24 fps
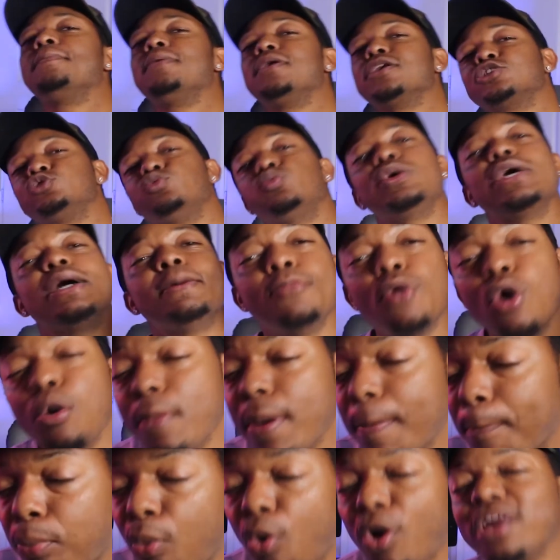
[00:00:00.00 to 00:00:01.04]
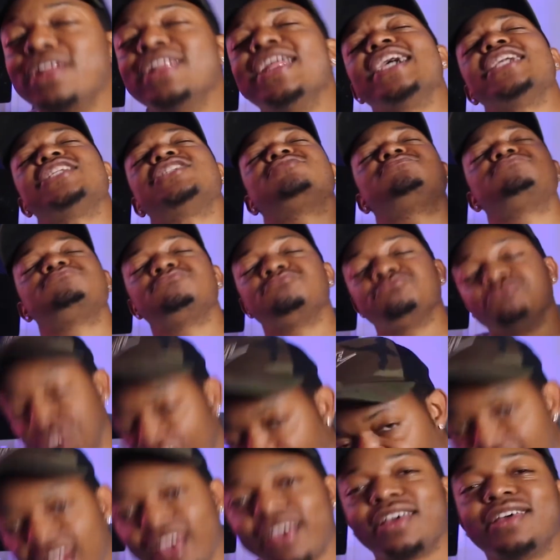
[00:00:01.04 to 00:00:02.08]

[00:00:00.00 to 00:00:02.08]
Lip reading: button. We a movement, boy. Let's get it.